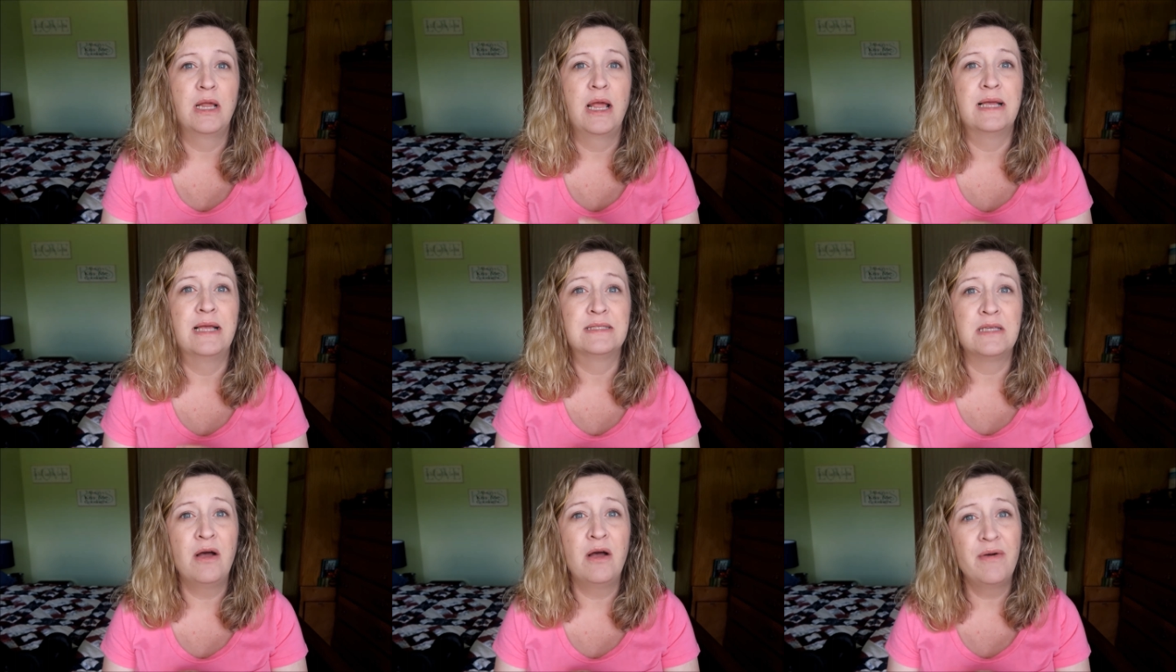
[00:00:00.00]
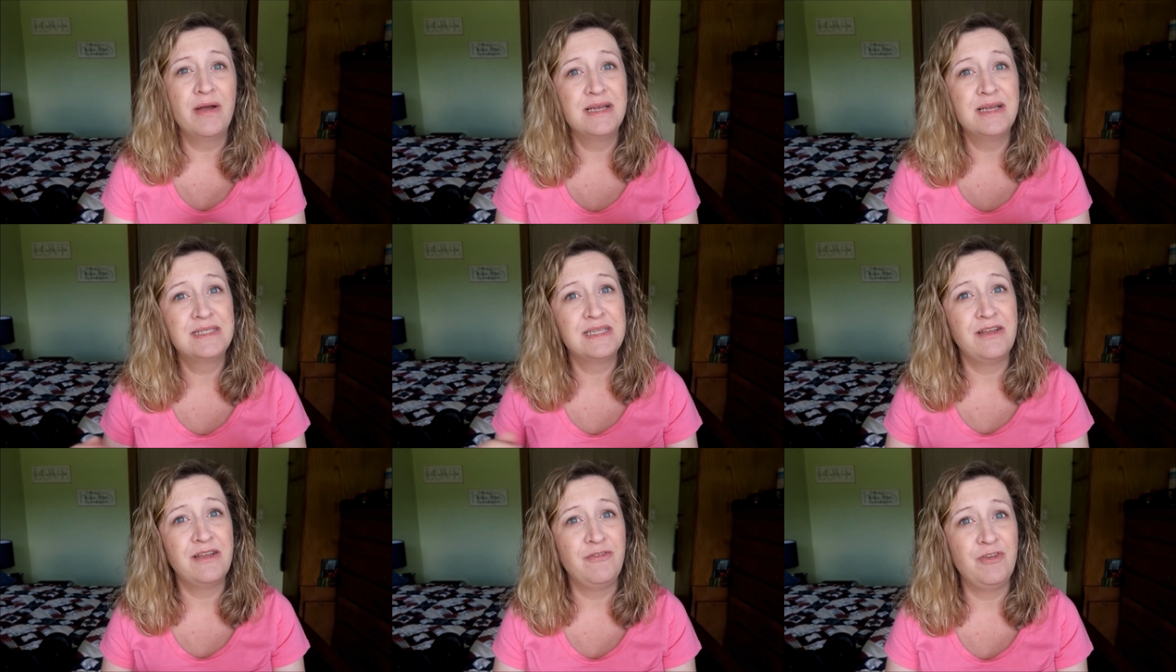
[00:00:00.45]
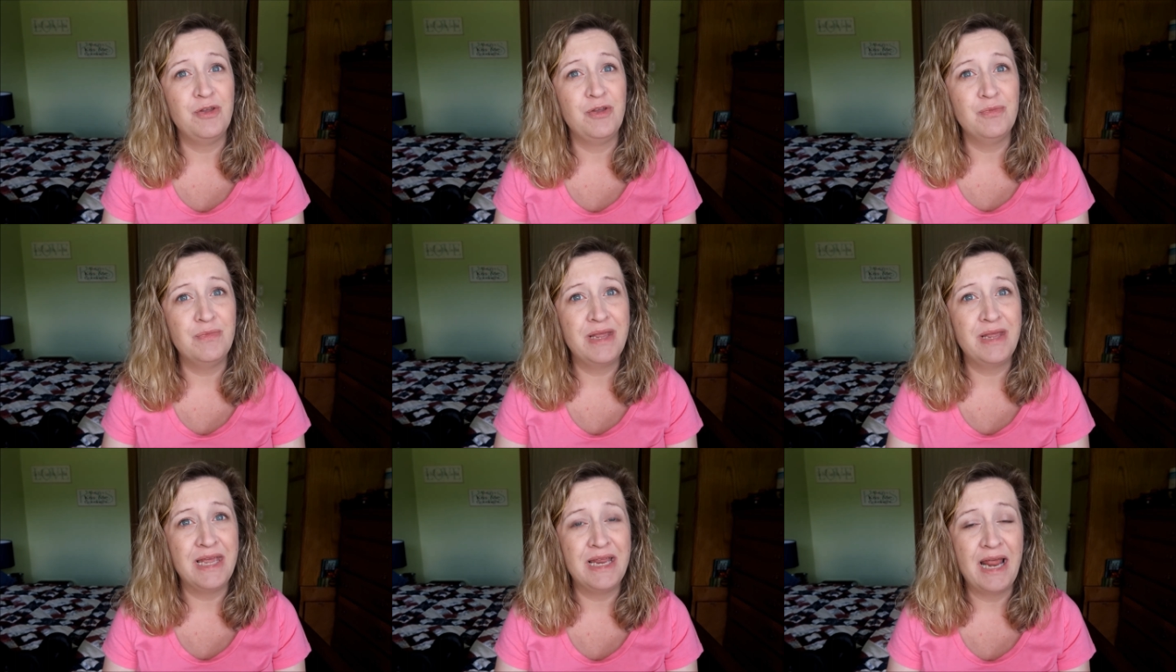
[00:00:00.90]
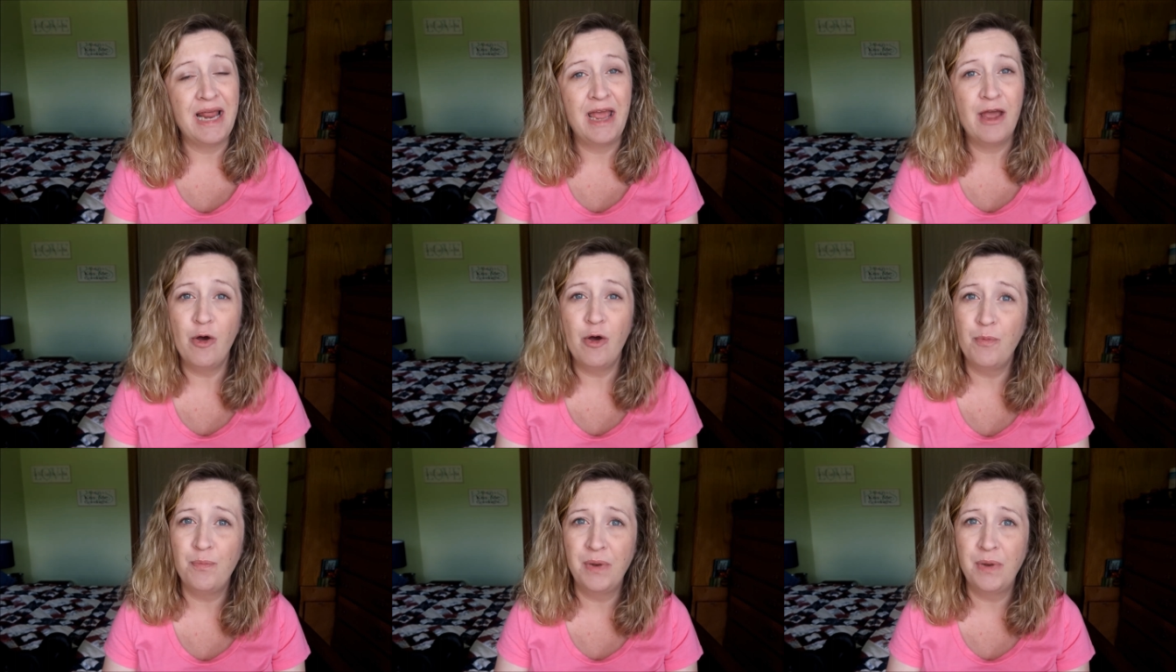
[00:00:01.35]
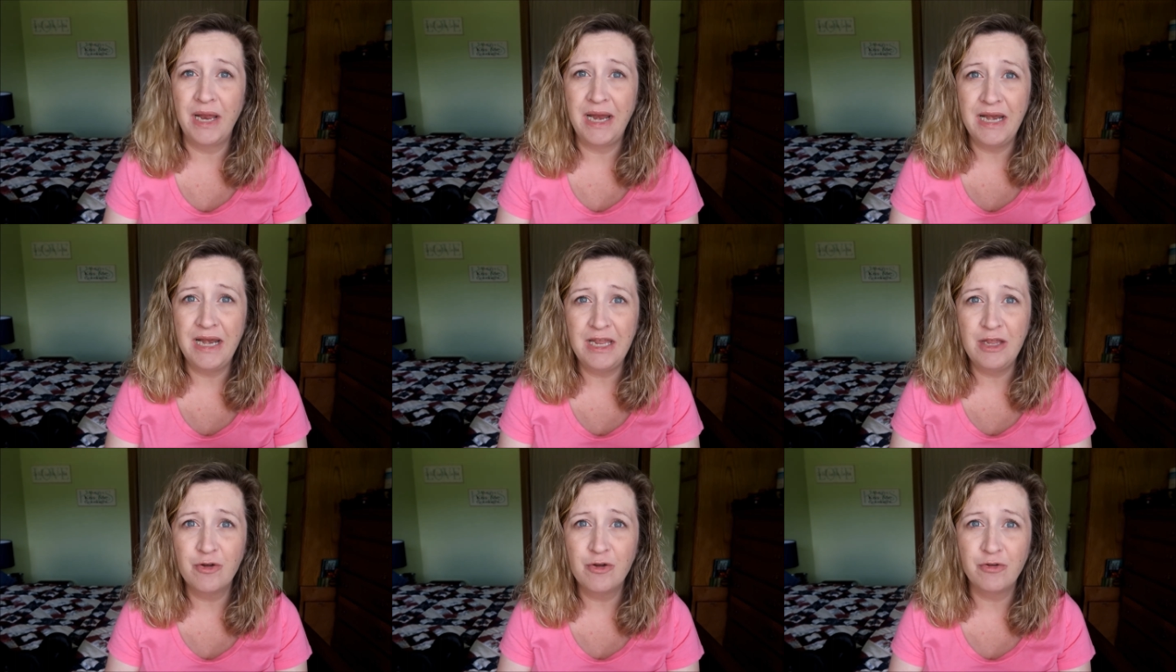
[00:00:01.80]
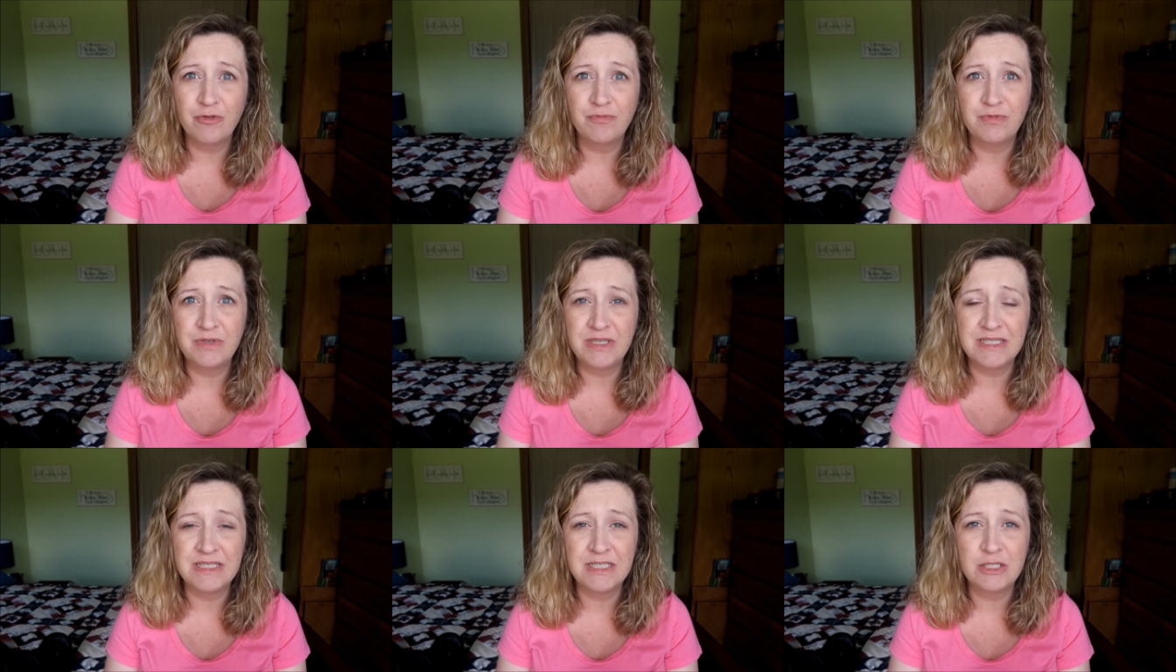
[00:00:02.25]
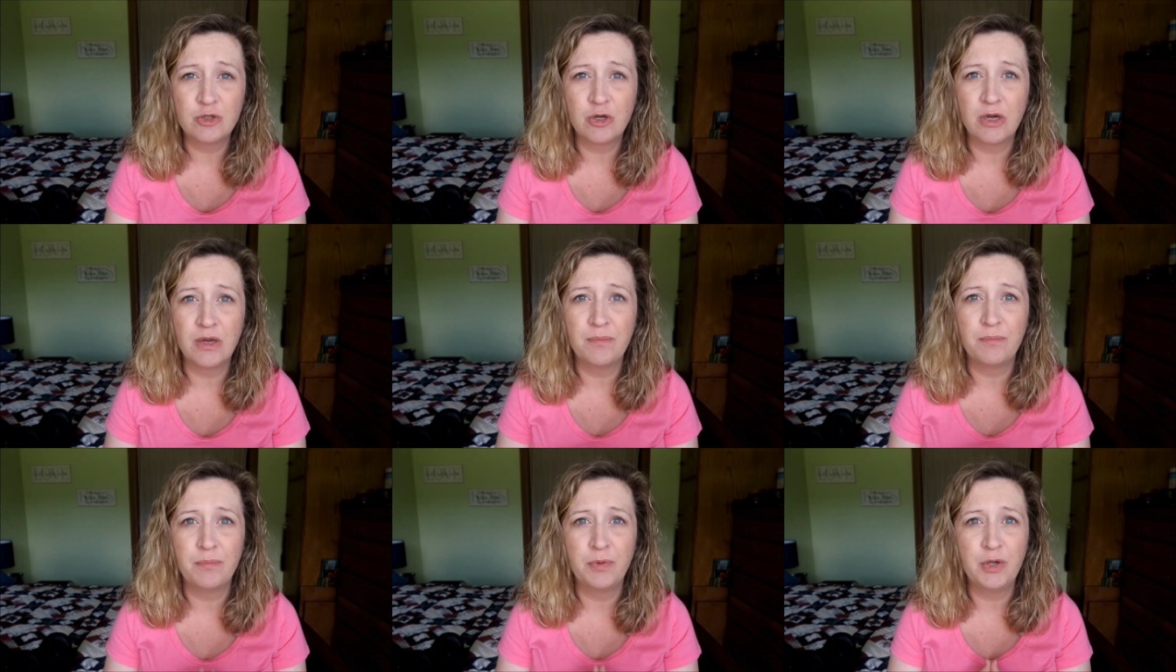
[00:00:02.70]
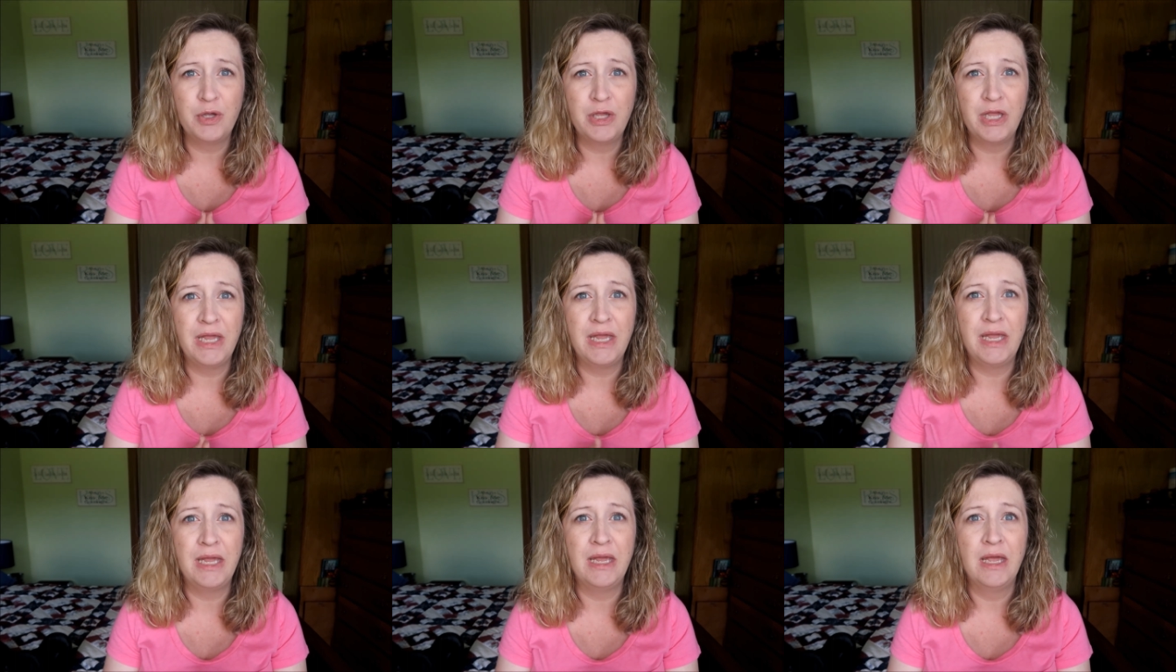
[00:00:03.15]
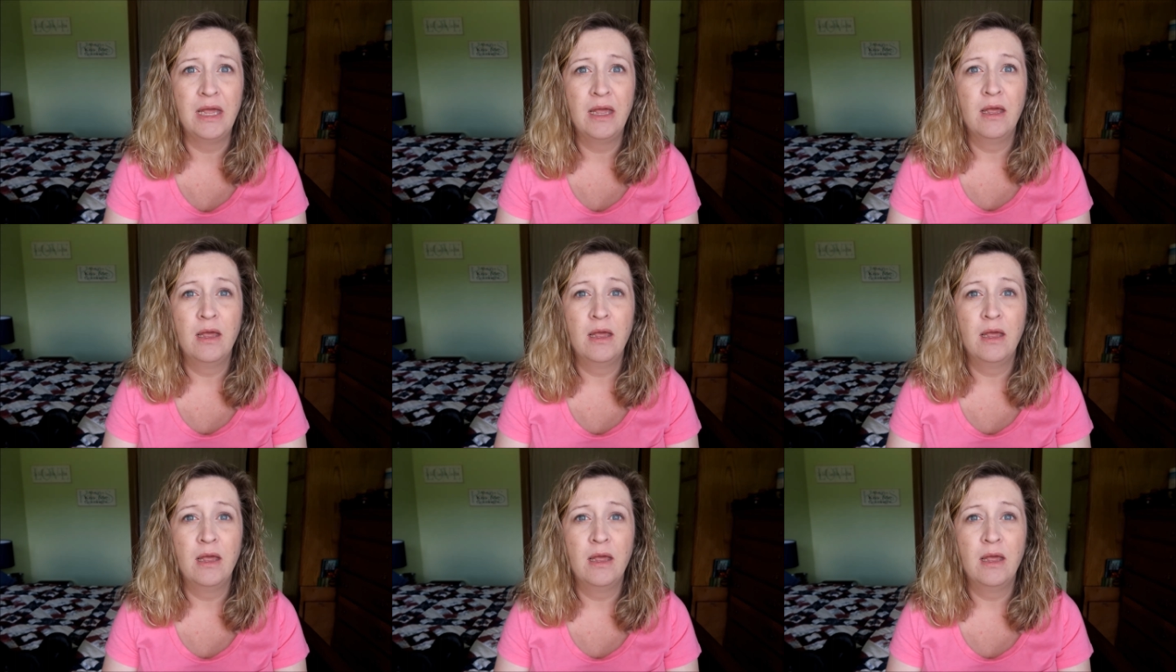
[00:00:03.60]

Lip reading: As always, if you need help planning your Disney trip, booking,